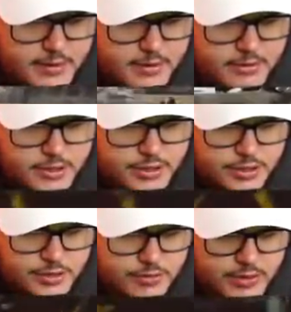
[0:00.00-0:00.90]
There's
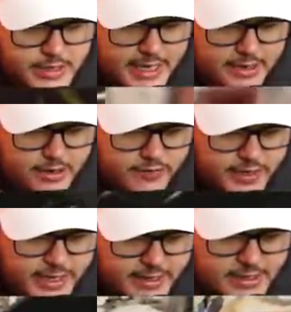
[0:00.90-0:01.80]
two. See, I don't know if
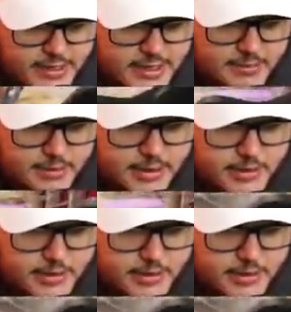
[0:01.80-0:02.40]
that counted as a double kill